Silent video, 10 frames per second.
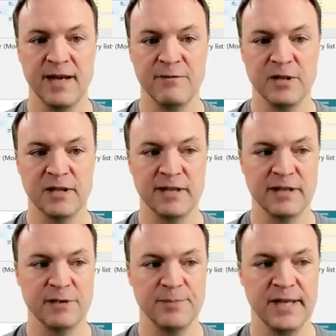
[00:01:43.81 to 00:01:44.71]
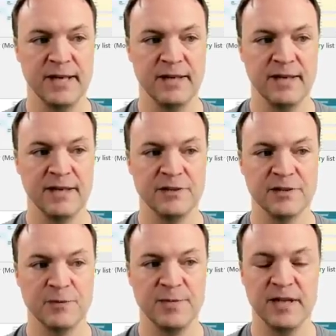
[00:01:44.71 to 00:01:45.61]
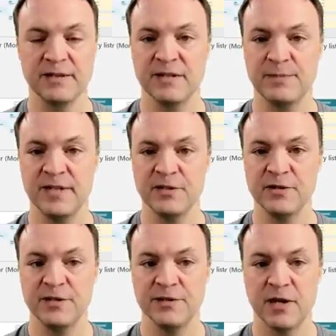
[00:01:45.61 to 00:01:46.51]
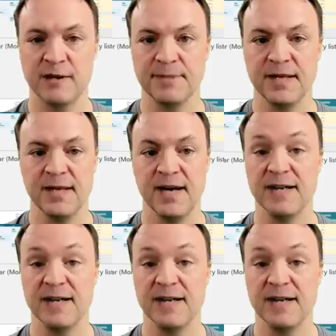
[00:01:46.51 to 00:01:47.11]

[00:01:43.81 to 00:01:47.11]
and if you click the pin, it just will be at the pin to the top,